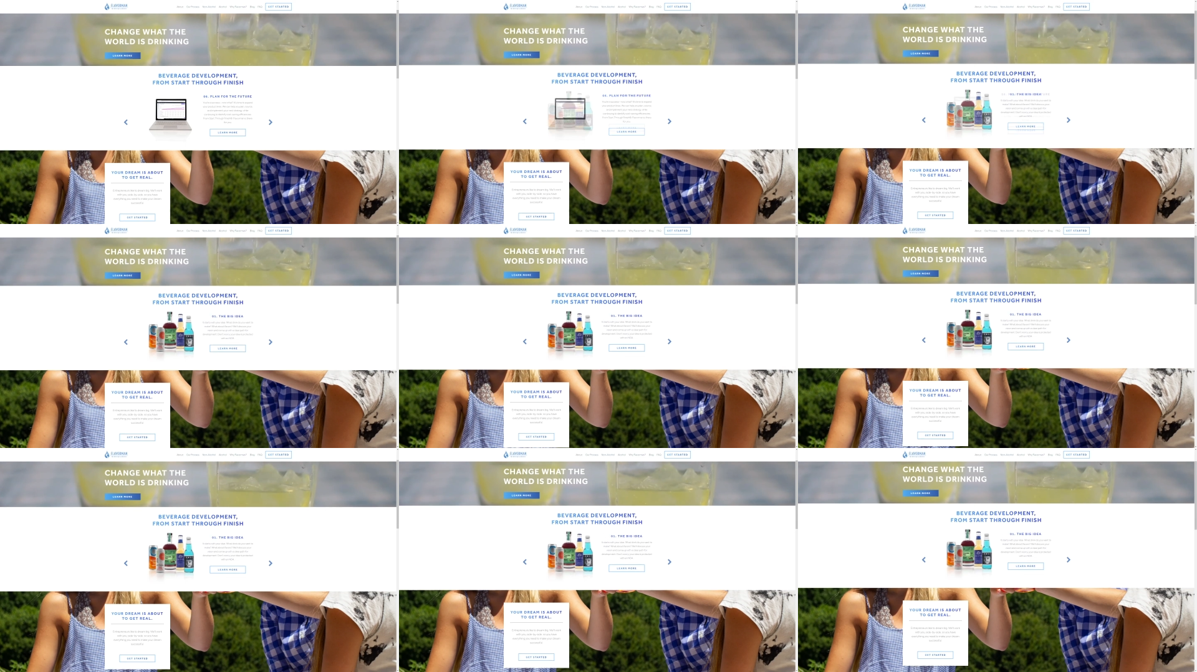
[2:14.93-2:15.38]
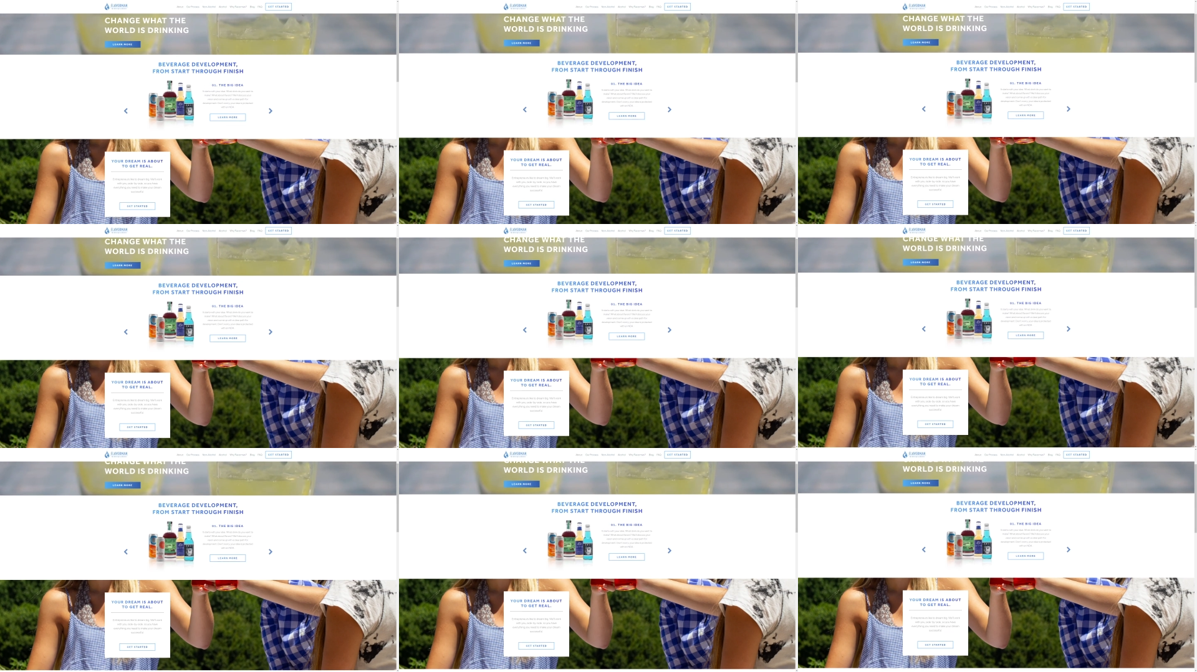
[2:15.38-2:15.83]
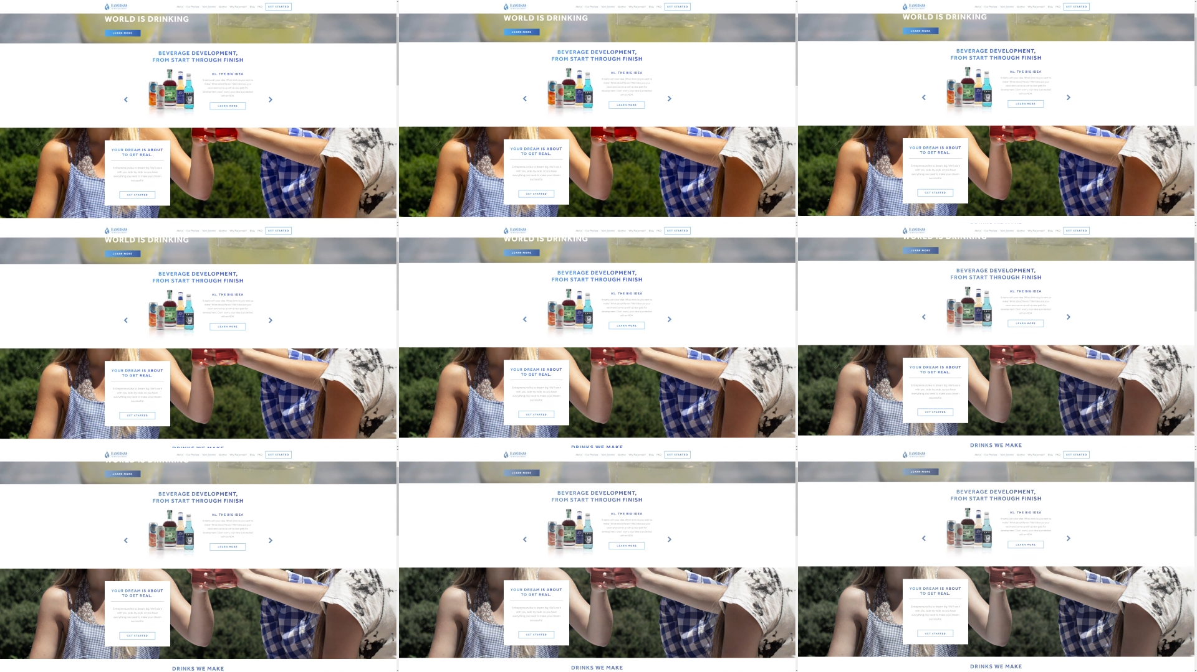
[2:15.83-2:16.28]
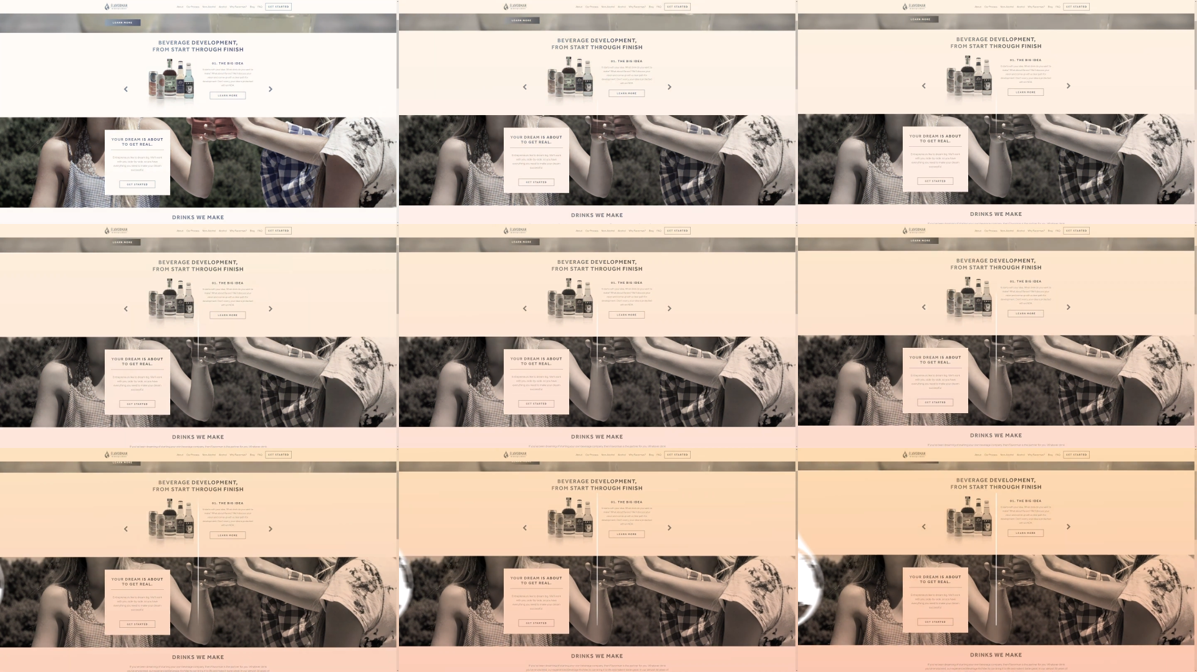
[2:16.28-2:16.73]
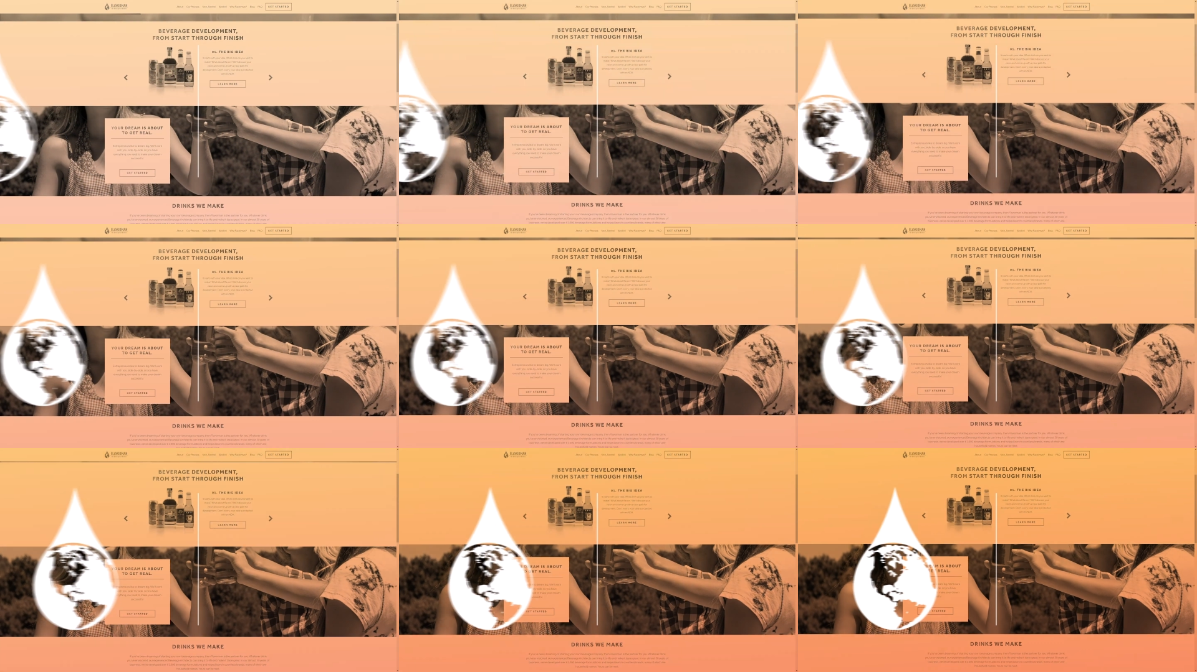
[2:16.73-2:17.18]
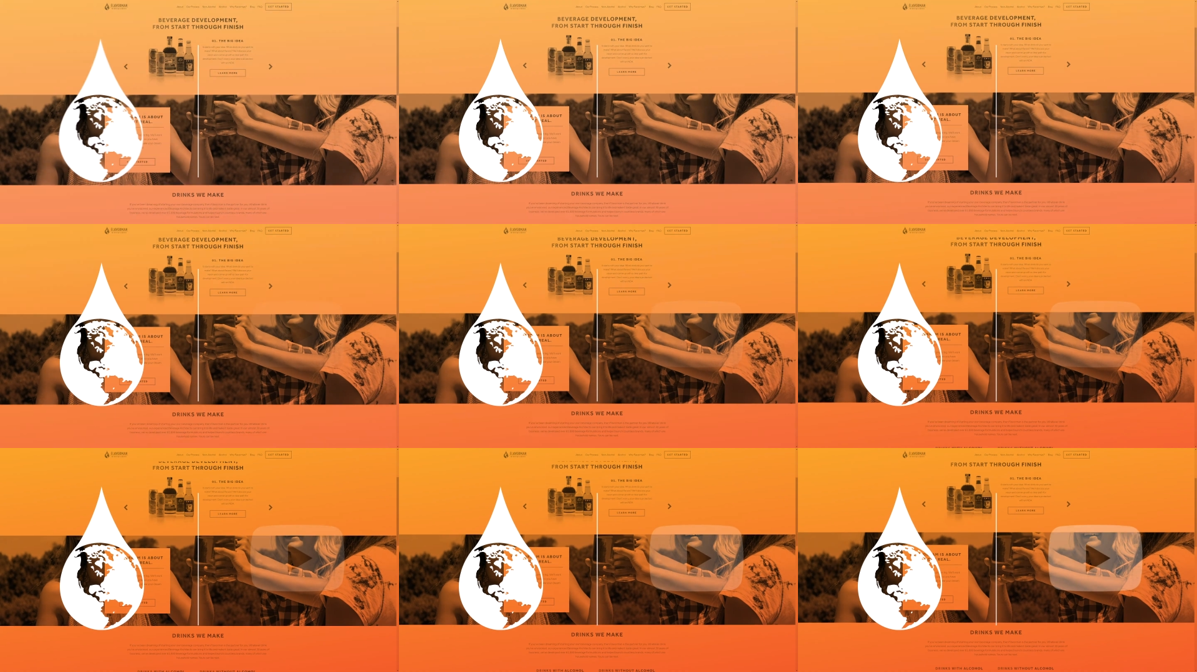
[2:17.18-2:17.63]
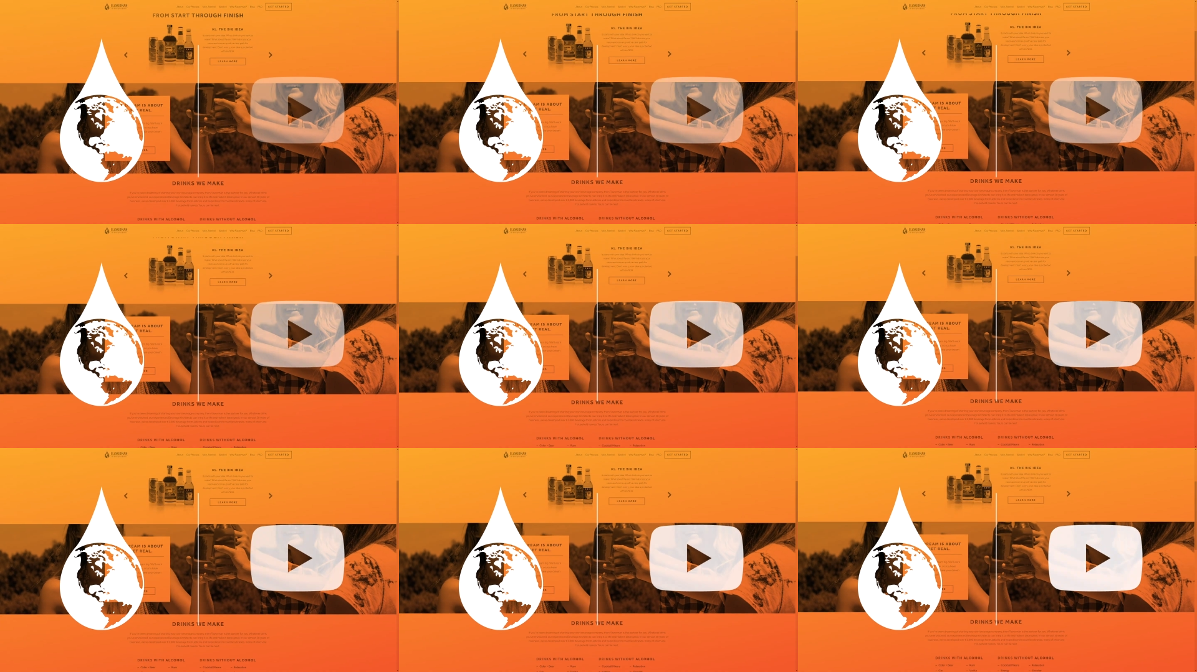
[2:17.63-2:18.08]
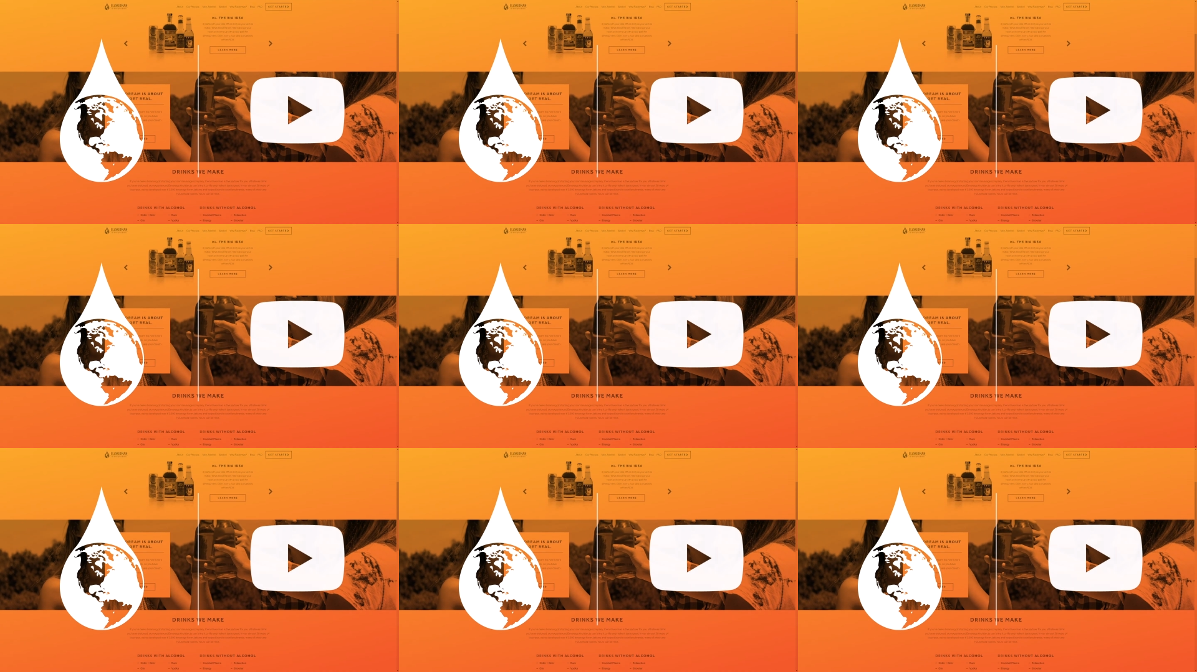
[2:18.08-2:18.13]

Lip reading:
(no speaker visible)